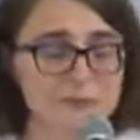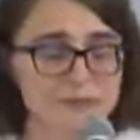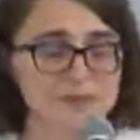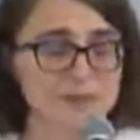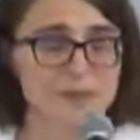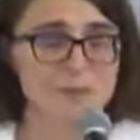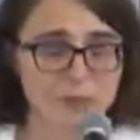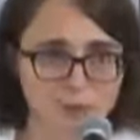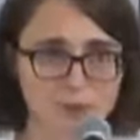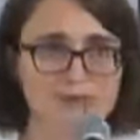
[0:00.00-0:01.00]
So it's very
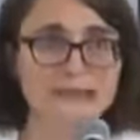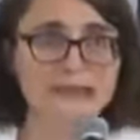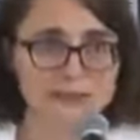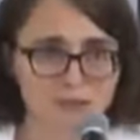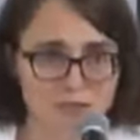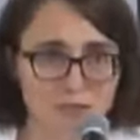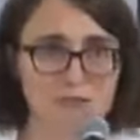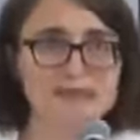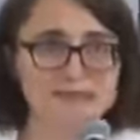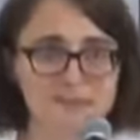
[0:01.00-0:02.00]
important that
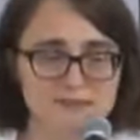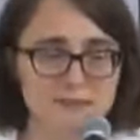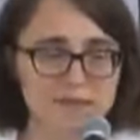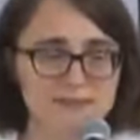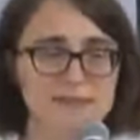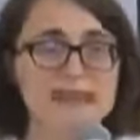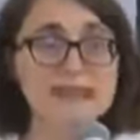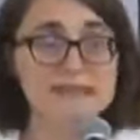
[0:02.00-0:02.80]
NGO, civil society,